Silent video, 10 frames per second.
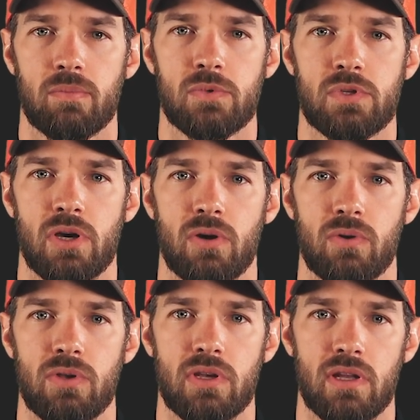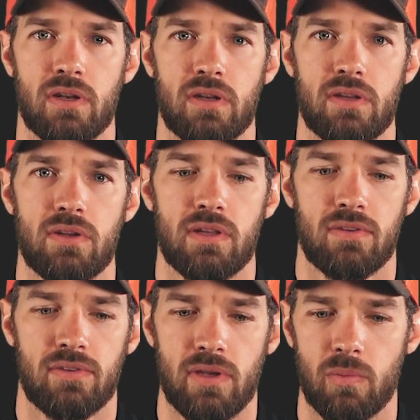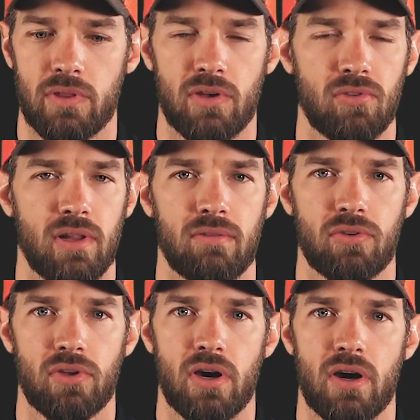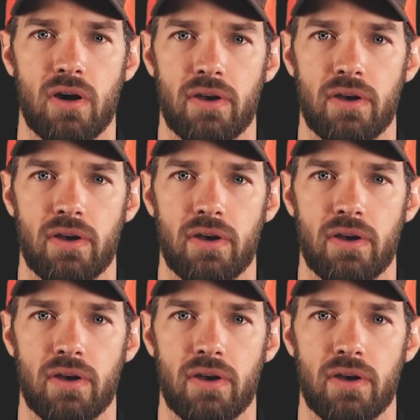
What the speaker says: so you can see what those levels are,